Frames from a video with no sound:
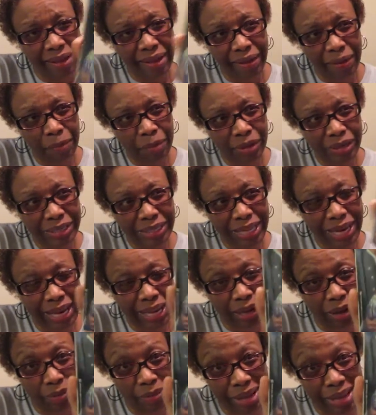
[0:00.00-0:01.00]
And plus, I
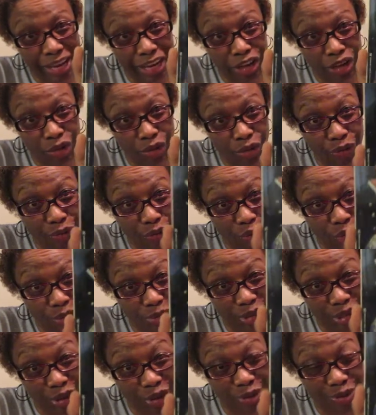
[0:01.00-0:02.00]
like a man in
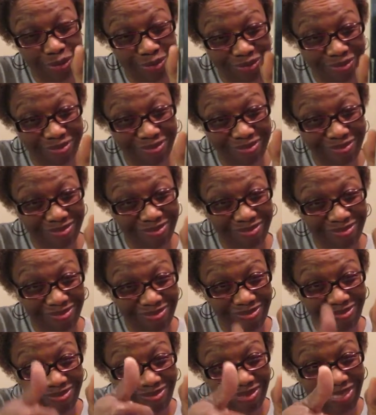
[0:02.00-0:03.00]
uniform, so
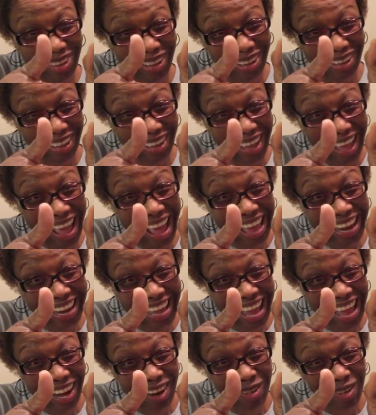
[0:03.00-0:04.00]
highly,
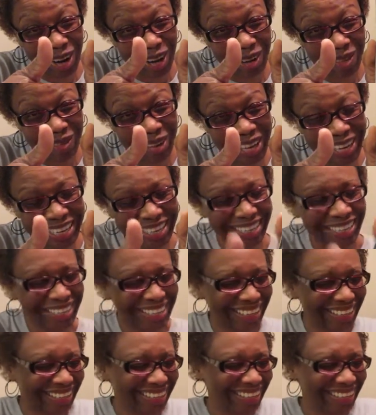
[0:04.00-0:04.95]
highly recommend it.